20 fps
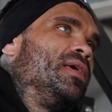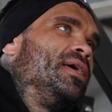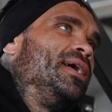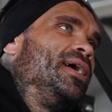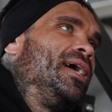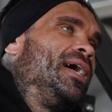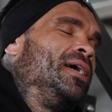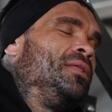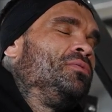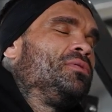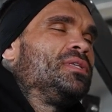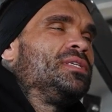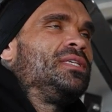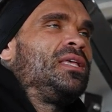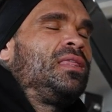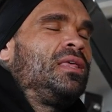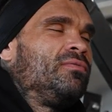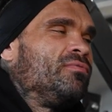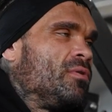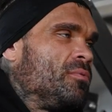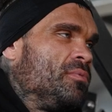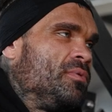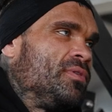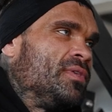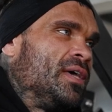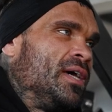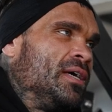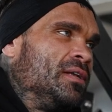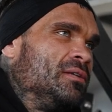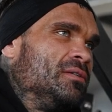And look, there's nothing wrong with
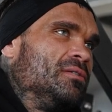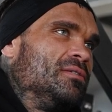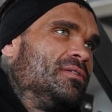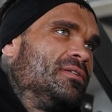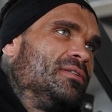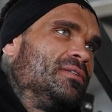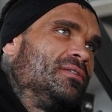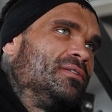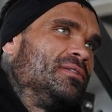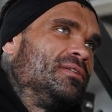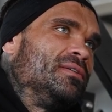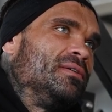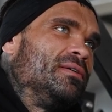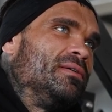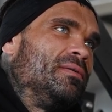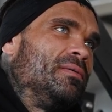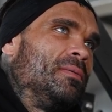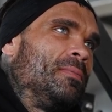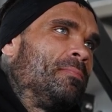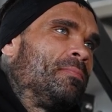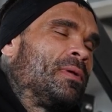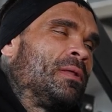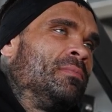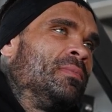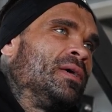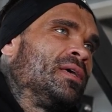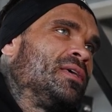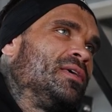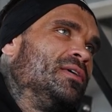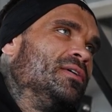that. But I'm
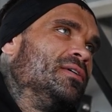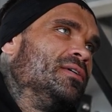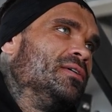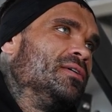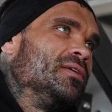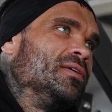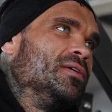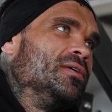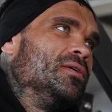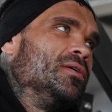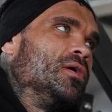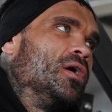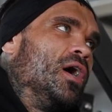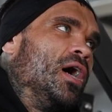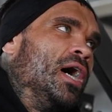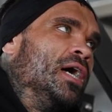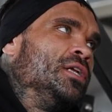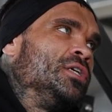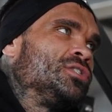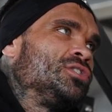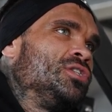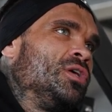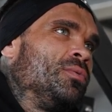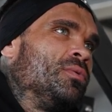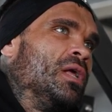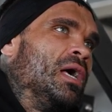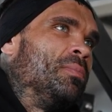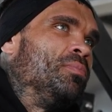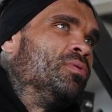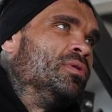like, I just know what
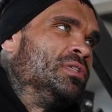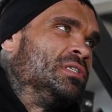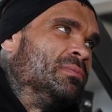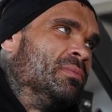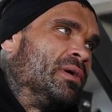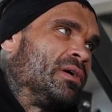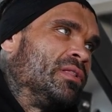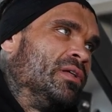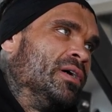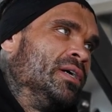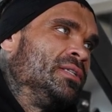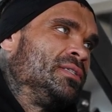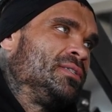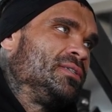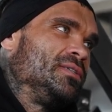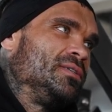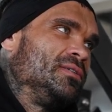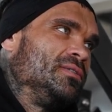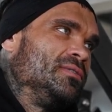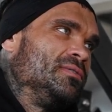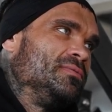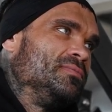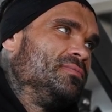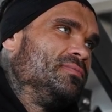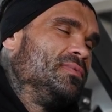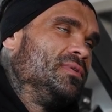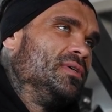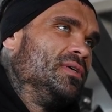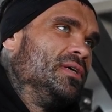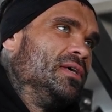I put into my clients.
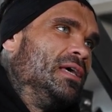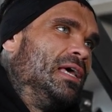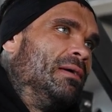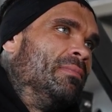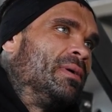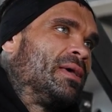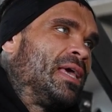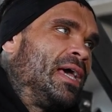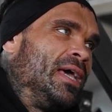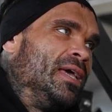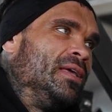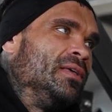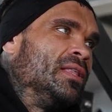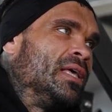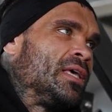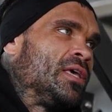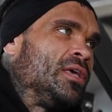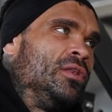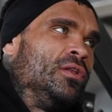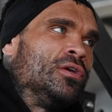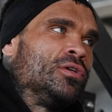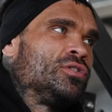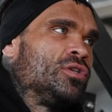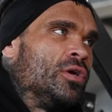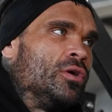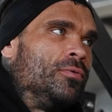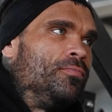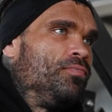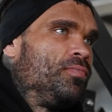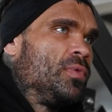I'm like, hey, like, you know, so
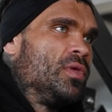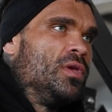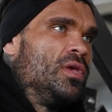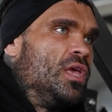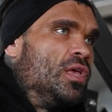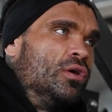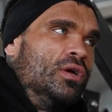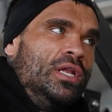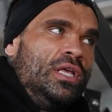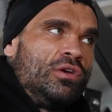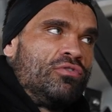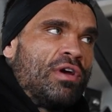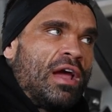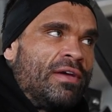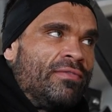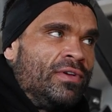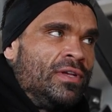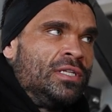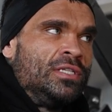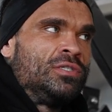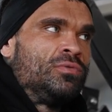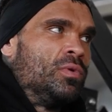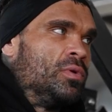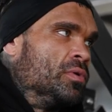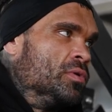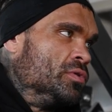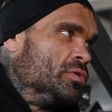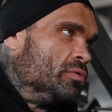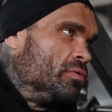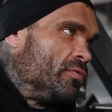you got any cravings? What do you
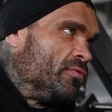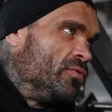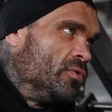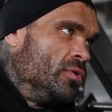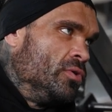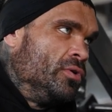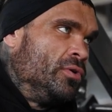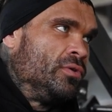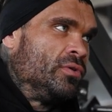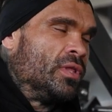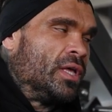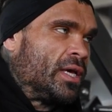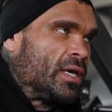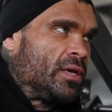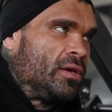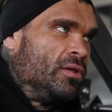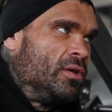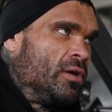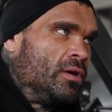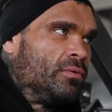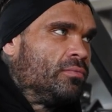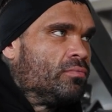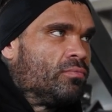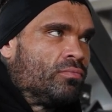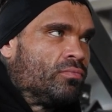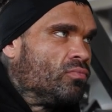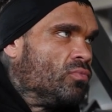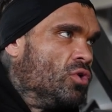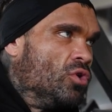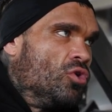want to do with food? Like, you know,
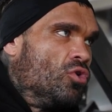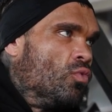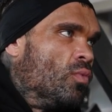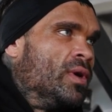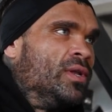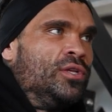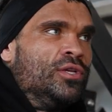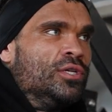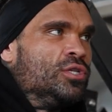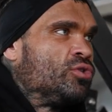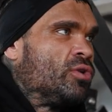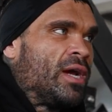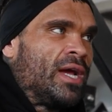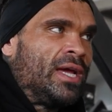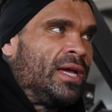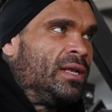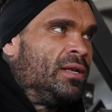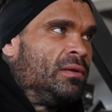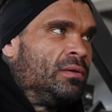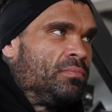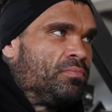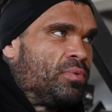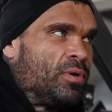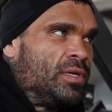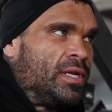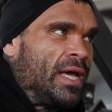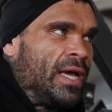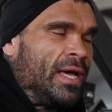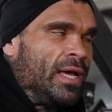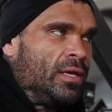when do you train per
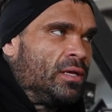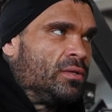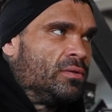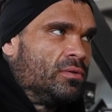day?